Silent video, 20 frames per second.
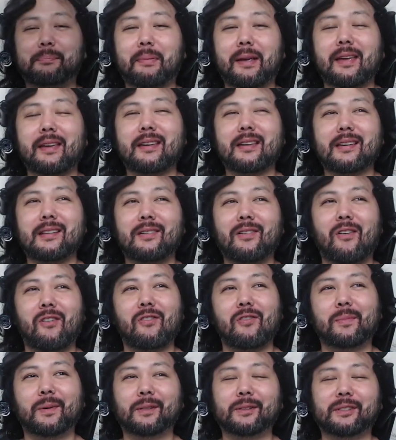been
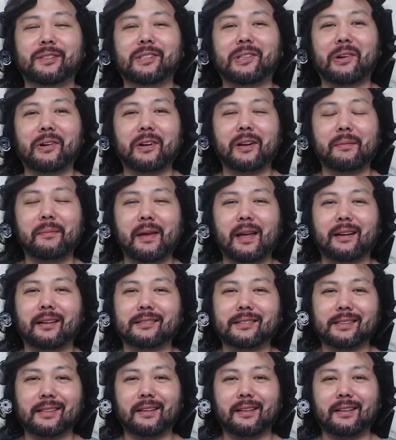almost 30 minutes,